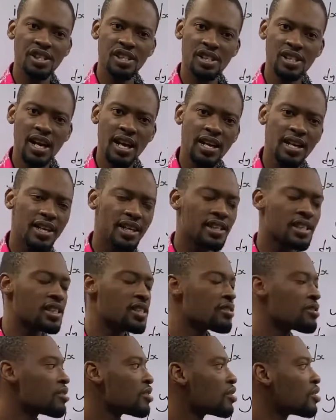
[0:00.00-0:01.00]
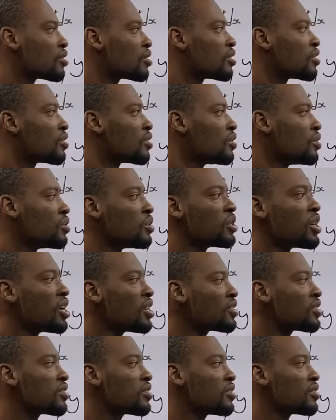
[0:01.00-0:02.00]
integrate, you
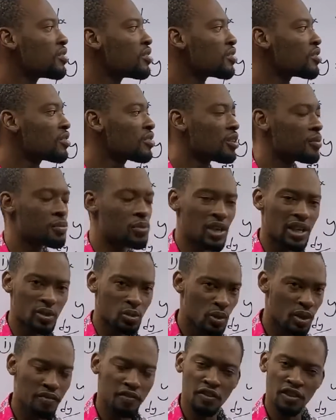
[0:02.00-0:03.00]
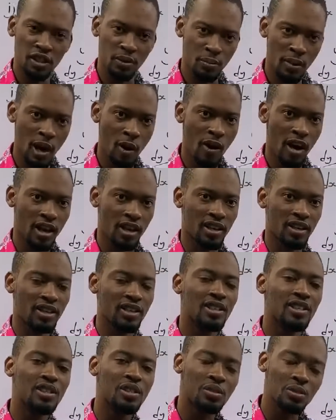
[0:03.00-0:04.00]
don't subtract 1 from the power,
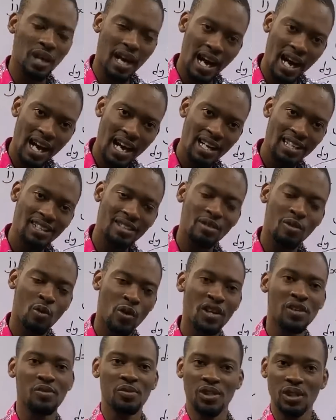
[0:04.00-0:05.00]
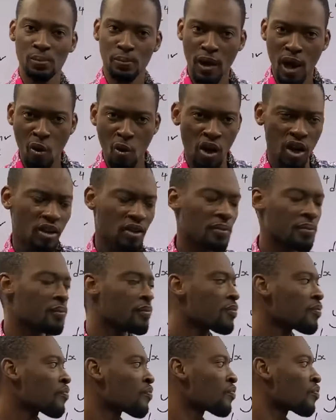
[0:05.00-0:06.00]
you add 1 to the power.
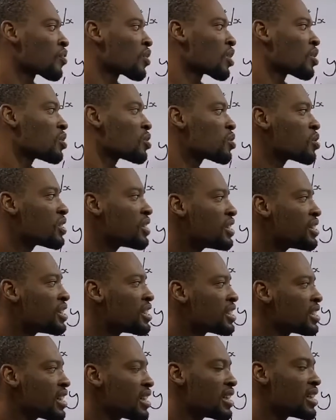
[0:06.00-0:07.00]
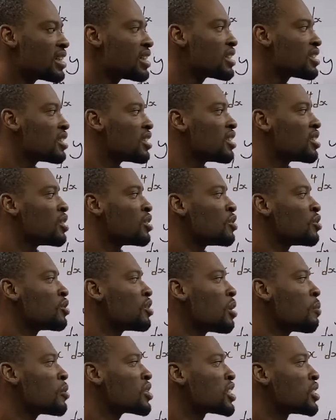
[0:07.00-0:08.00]
To integrate,
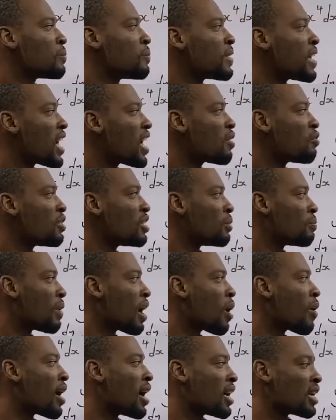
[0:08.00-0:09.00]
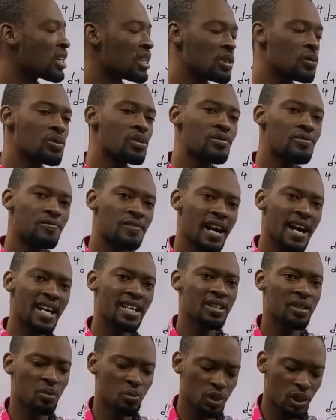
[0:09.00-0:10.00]
you don't multiply with the power, you
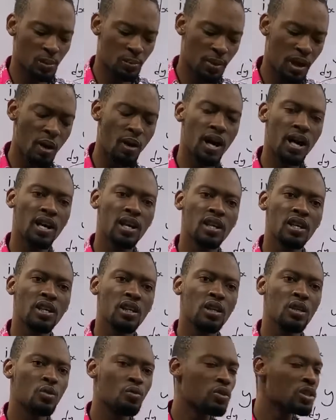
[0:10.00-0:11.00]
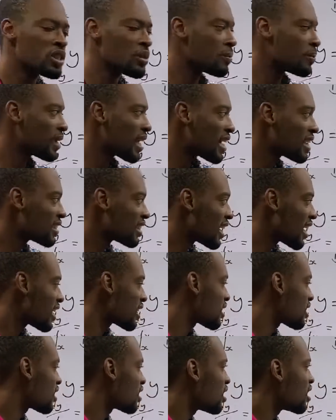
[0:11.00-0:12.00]
divide with the power, which implies
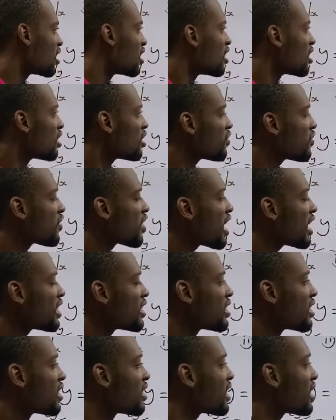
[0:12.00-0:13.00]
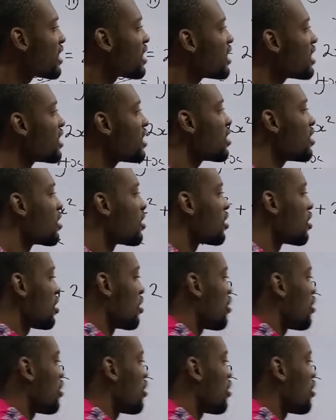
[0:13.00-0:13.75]
that if you are integrating